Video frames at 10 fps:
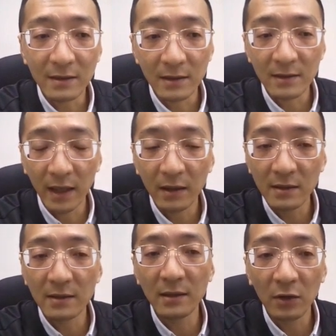the
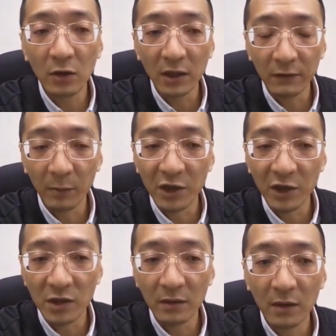statistical
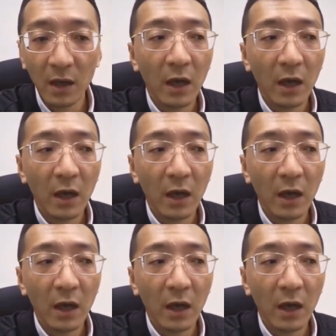information,